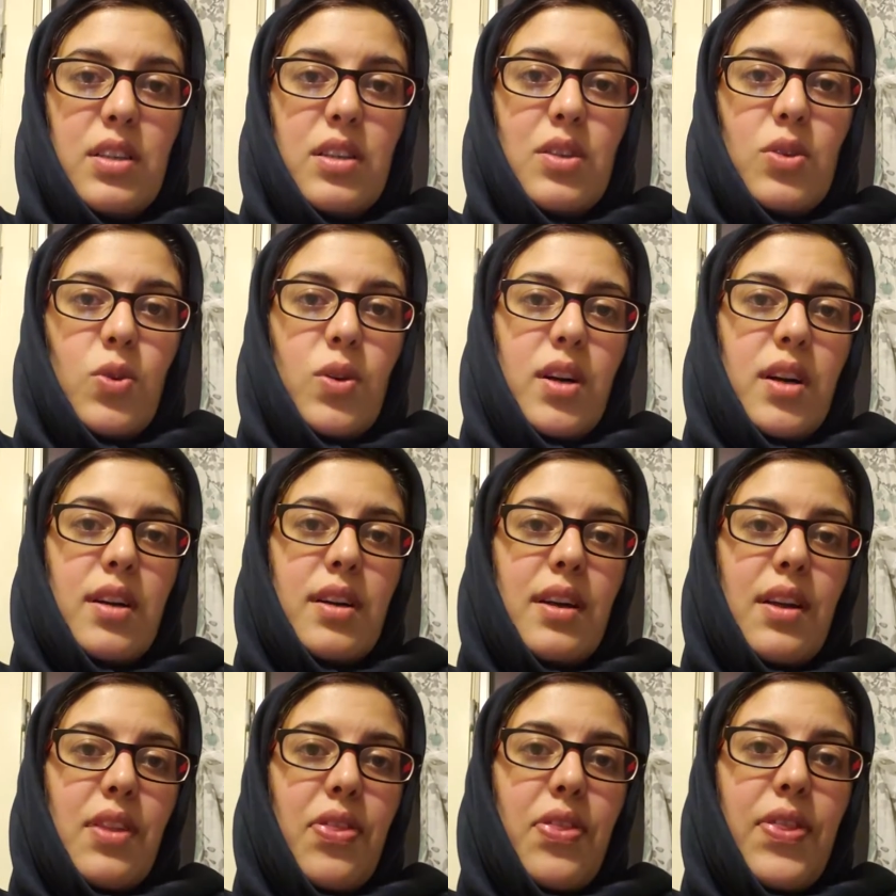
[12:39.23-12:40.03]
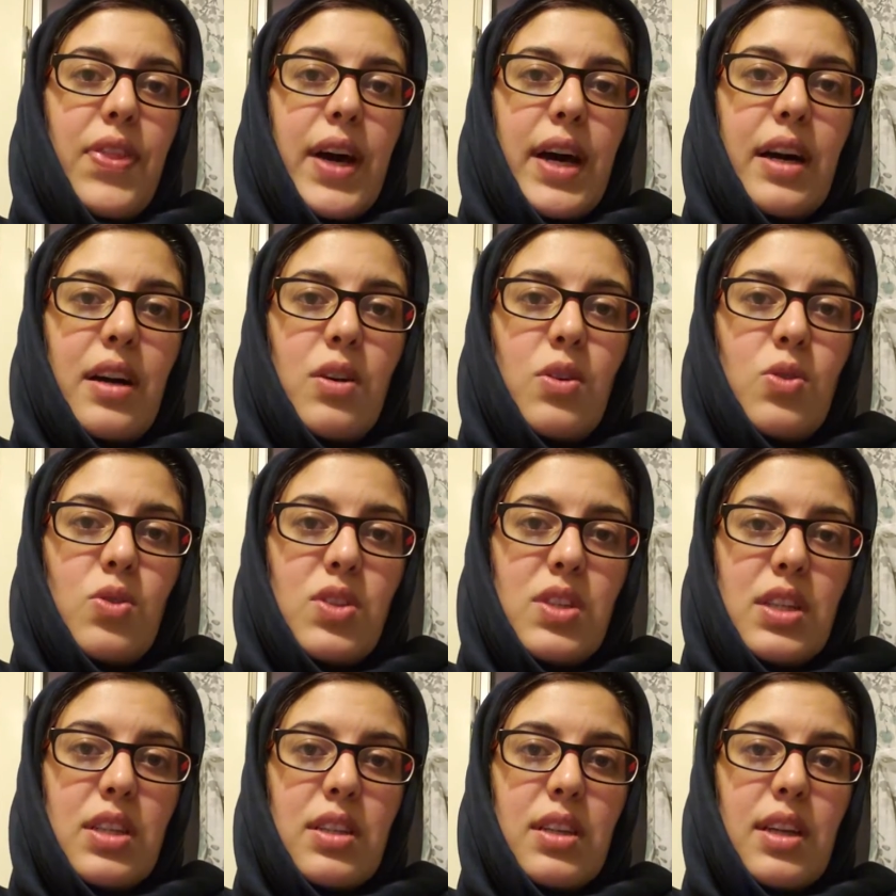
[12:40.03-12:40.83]
You are a
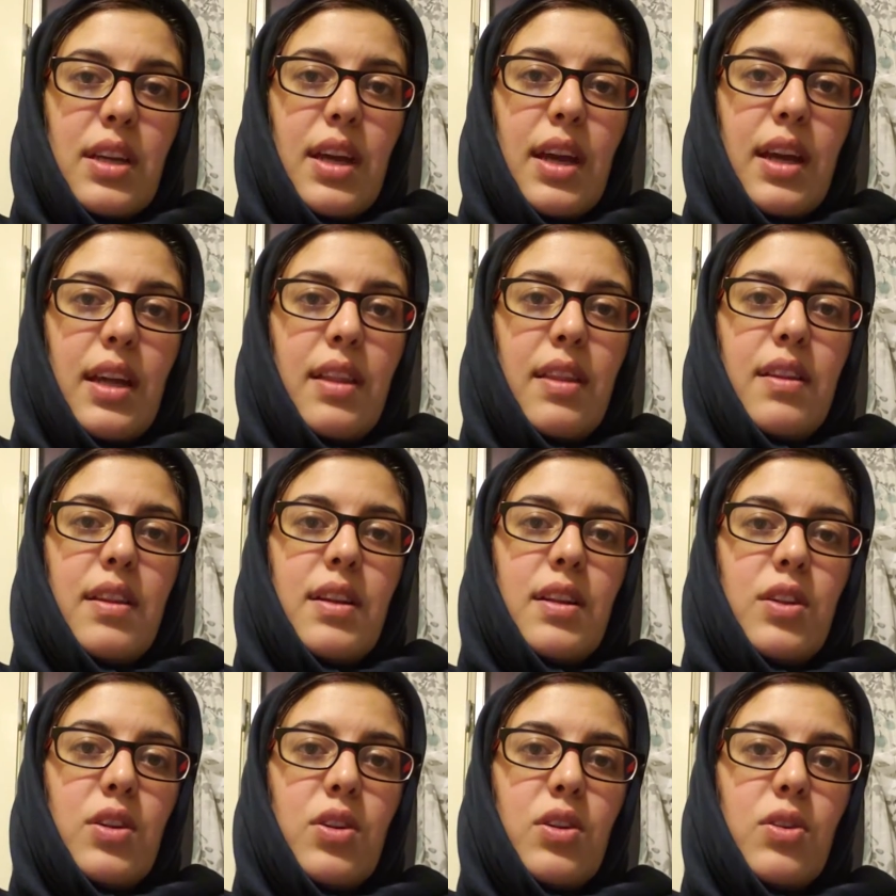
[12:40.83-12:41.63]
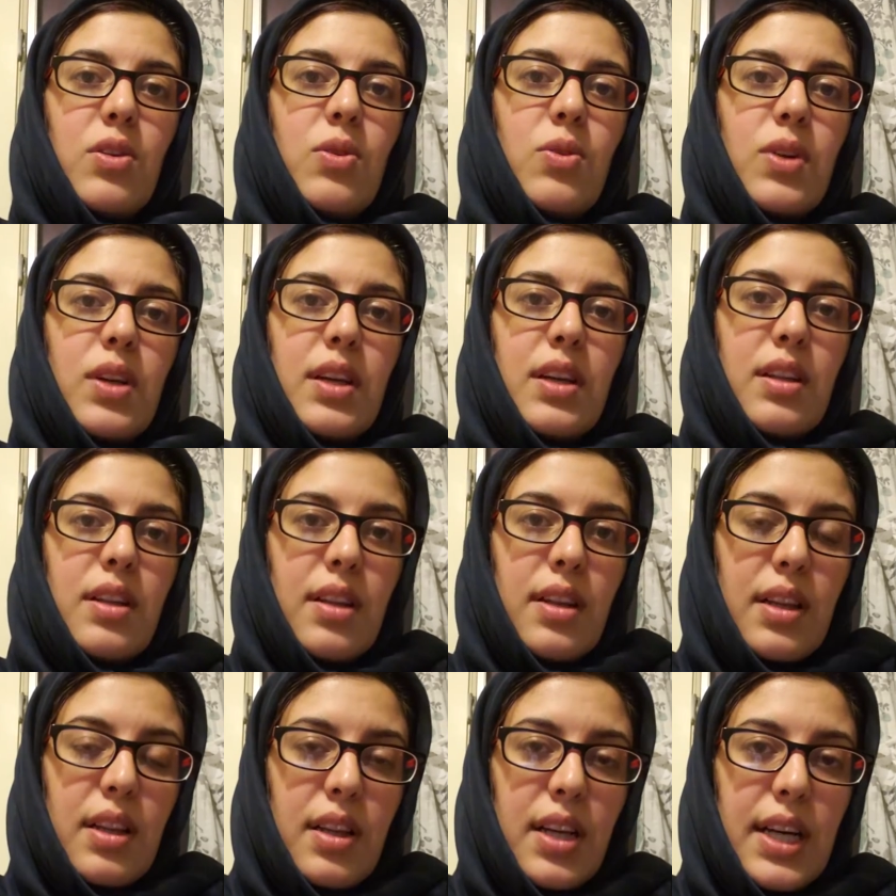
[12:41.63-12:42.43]
thousand. Kindle your own
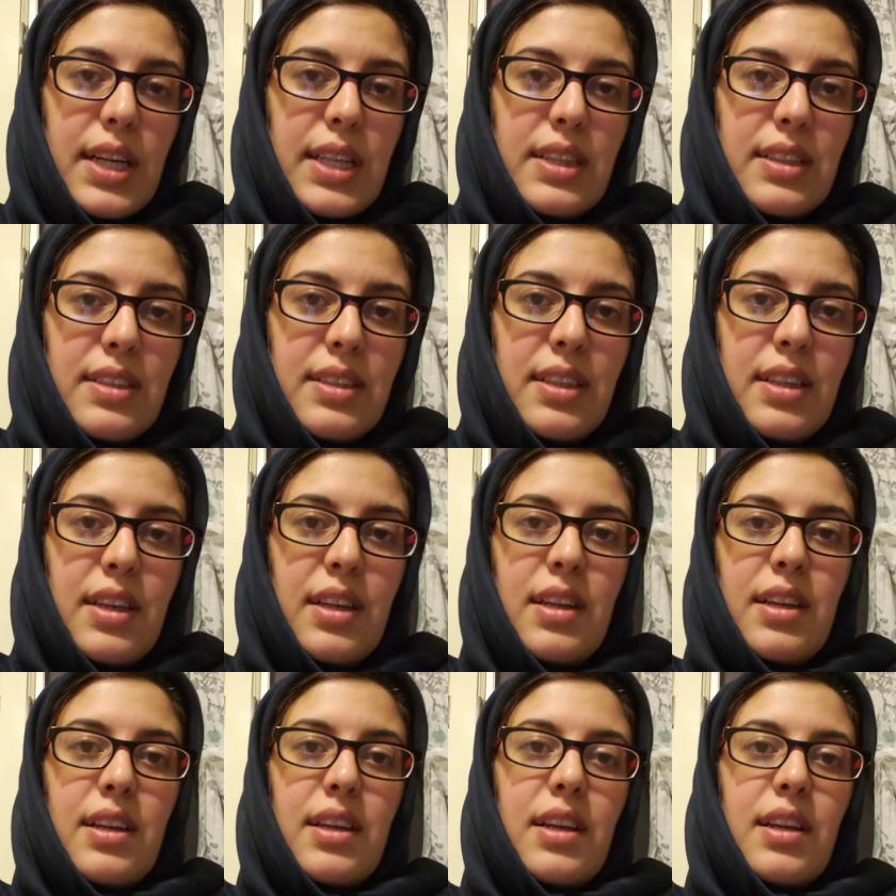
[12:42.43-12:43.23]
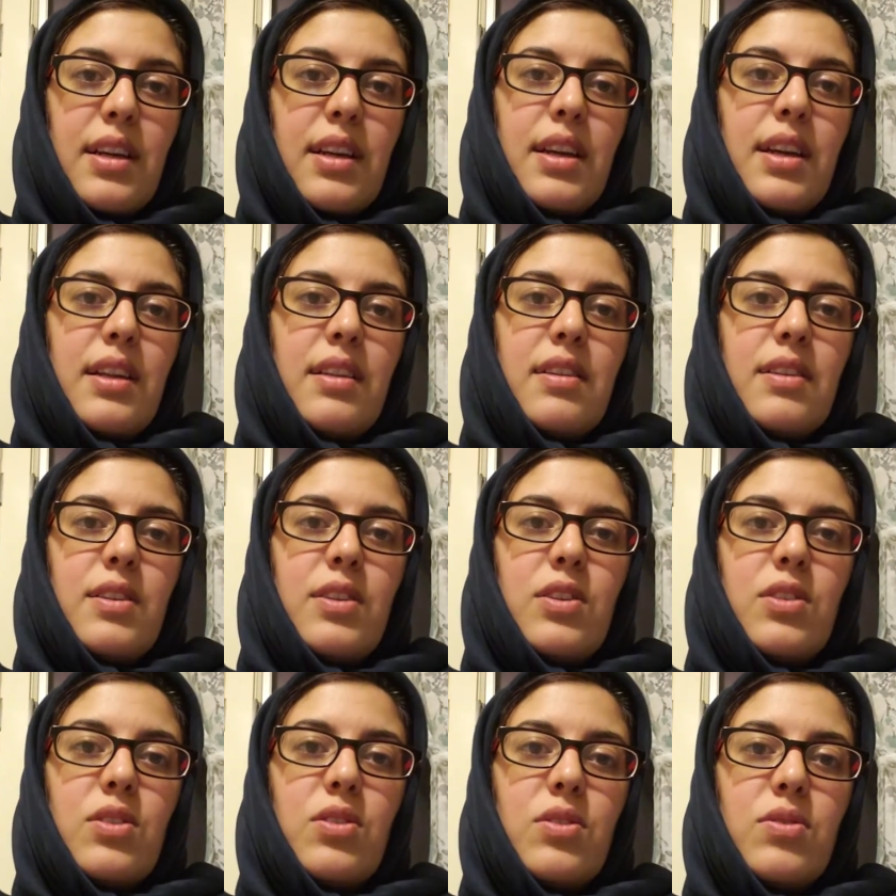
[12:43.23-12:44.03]
light. Kindle
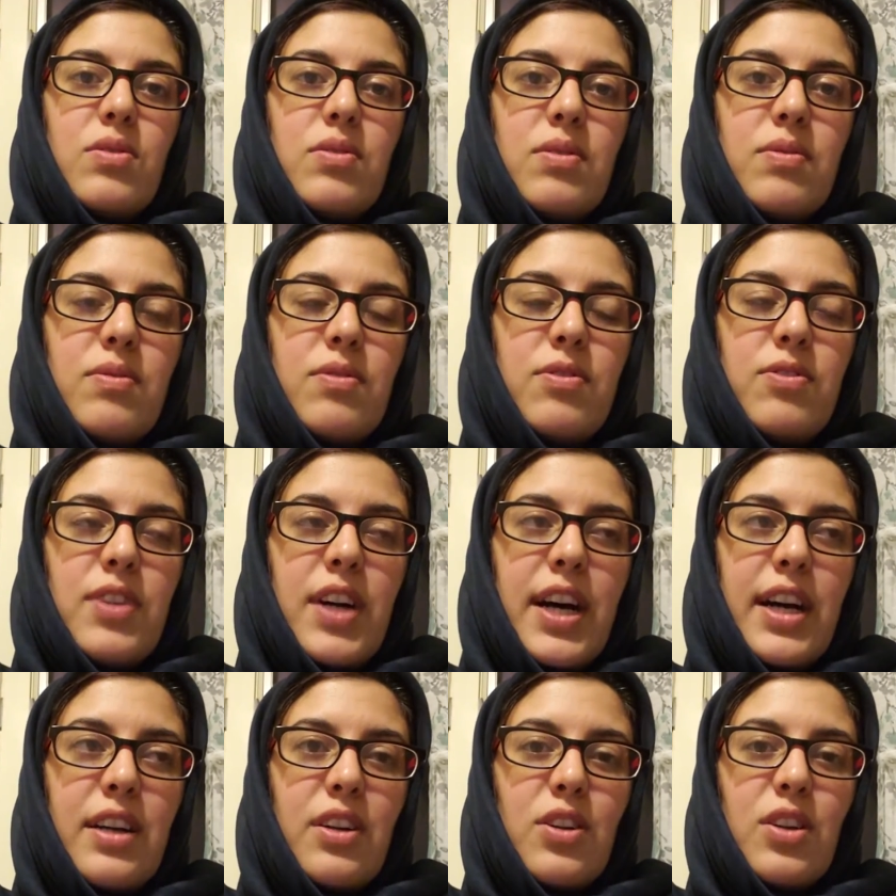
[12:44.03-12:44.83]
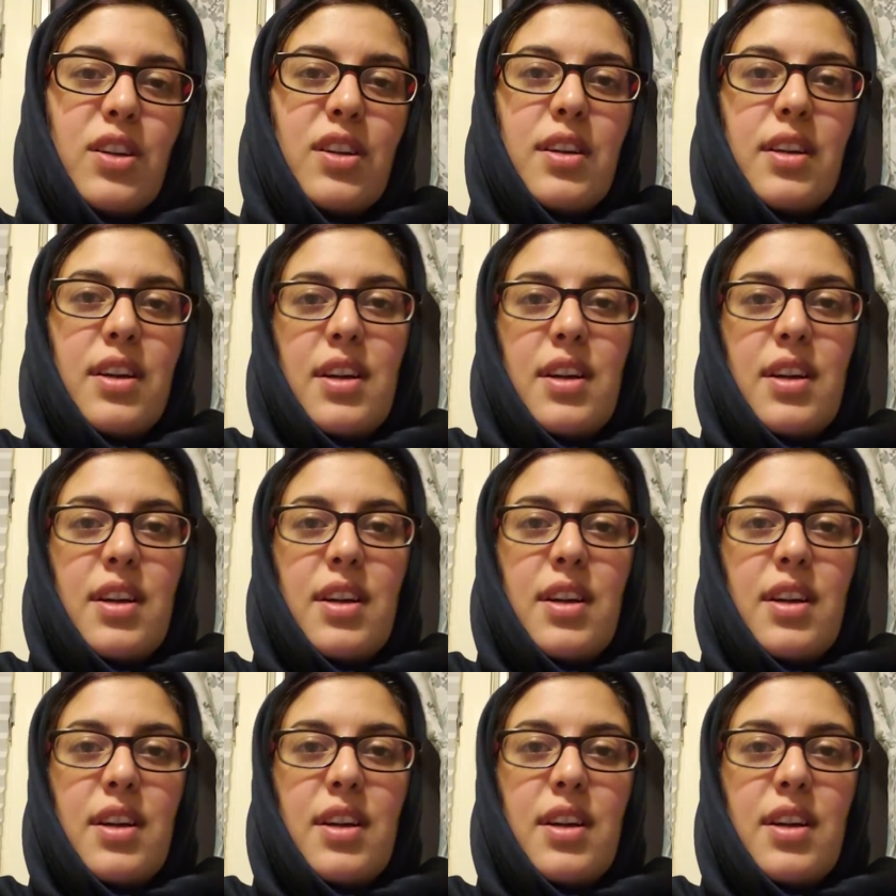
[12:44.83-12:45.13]
your own fire.